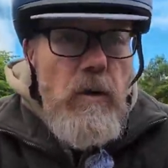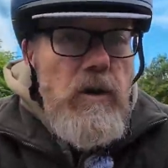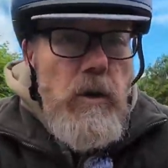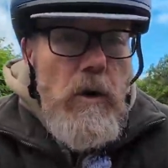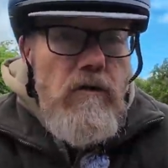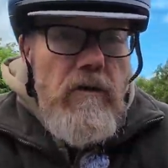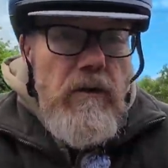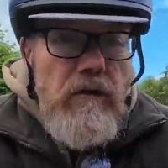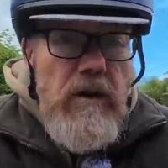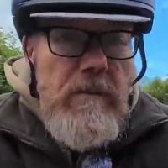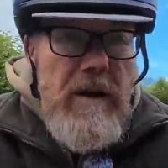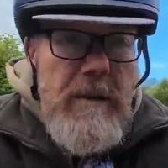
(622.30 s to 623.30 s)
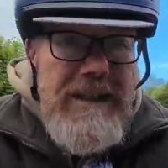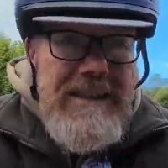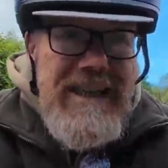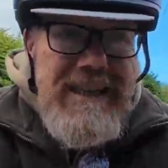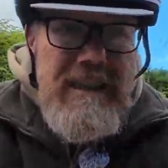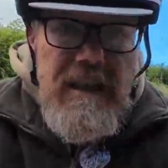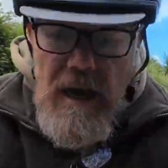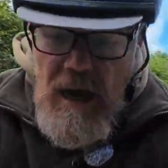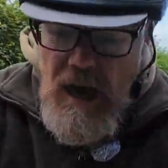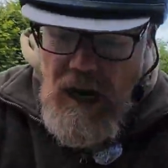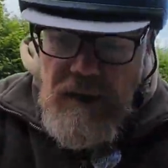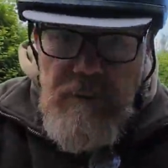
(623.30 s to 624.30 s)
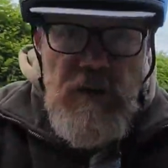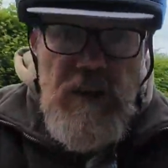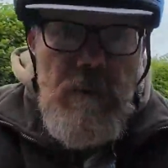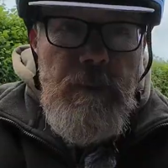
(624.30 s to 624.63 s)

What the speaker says: to a 203mm disc and I put the